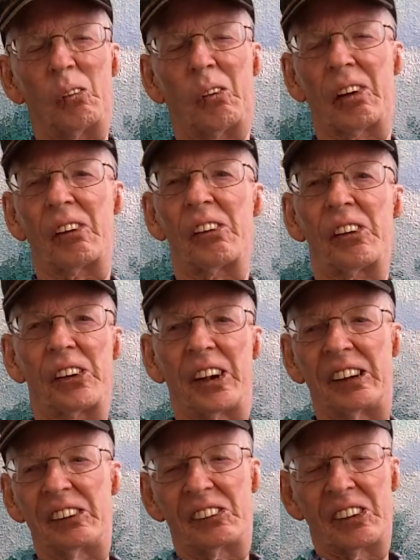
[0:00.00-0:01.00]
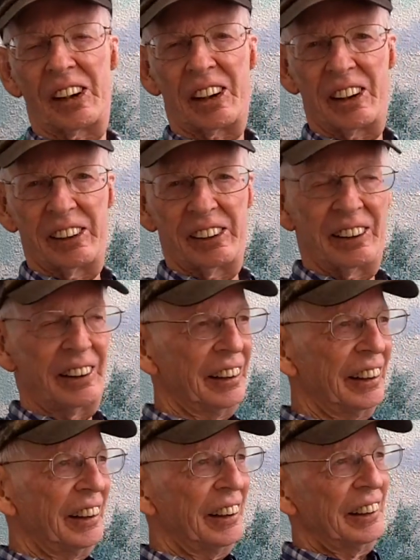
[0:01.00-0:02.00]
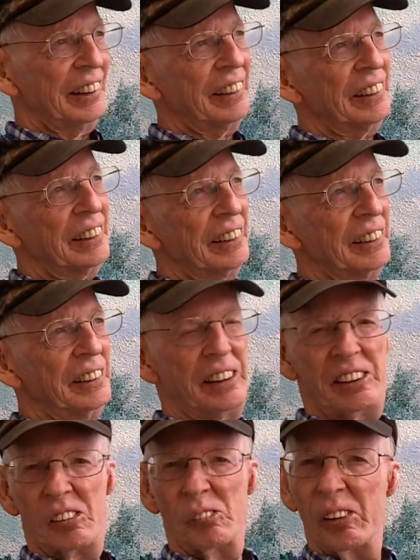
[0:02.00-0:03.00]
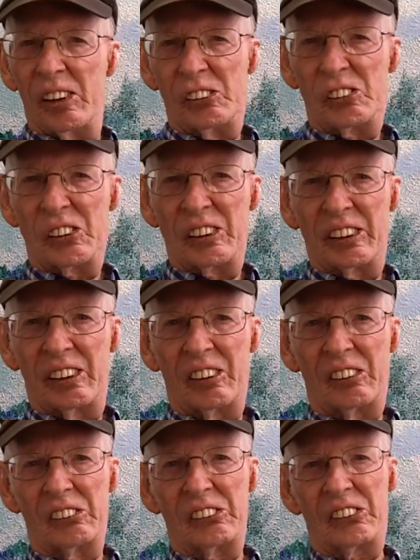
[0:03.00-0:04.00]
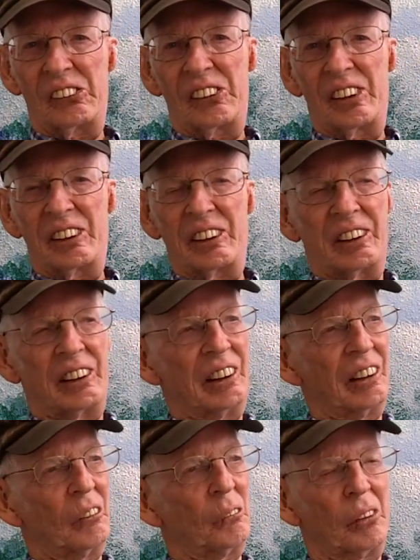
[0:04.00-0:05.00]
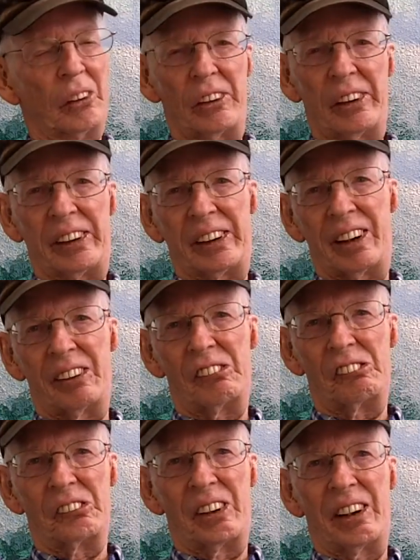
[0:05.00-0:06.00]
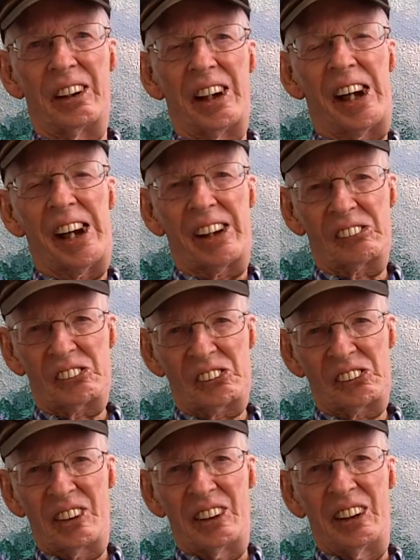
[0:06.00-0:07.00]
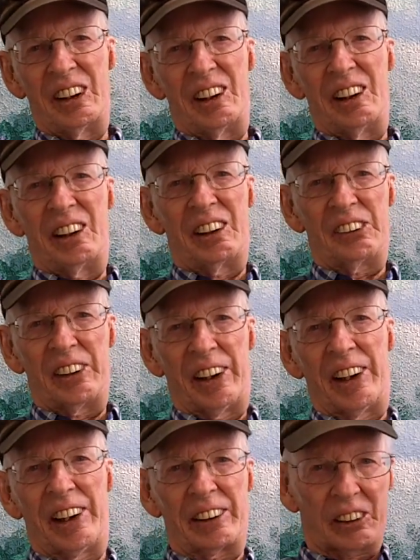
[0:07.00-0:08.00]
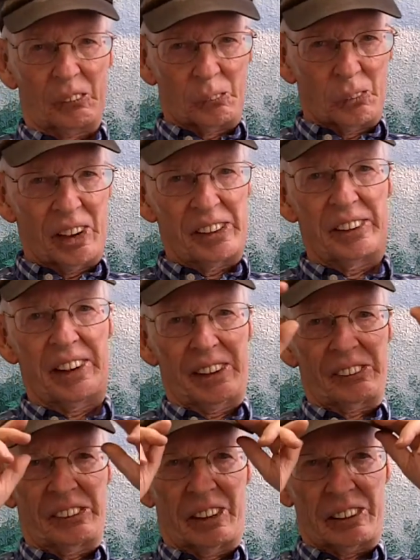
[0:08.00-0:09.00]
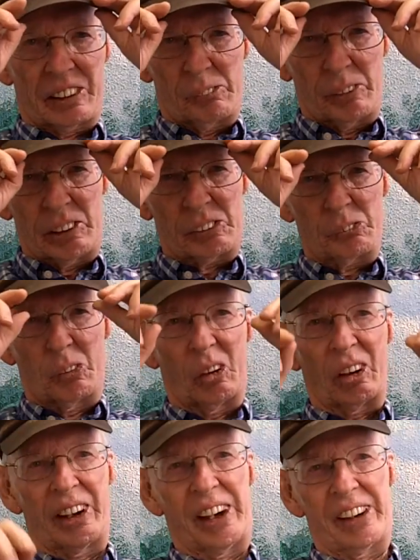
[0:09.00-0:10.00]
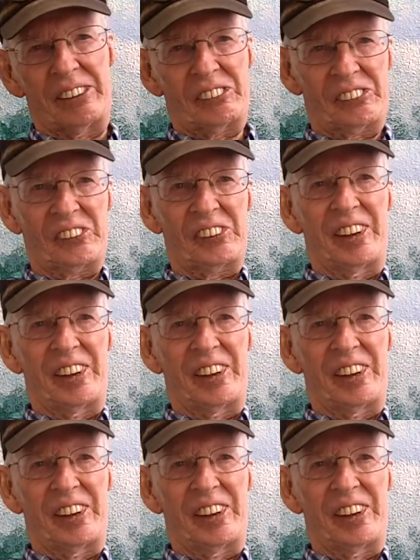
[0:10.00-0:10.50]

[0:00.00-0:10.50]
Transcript: one of the things that I need to mention is uh, wearing of uh, hats. The hat, the wide hats, not the baseball hats.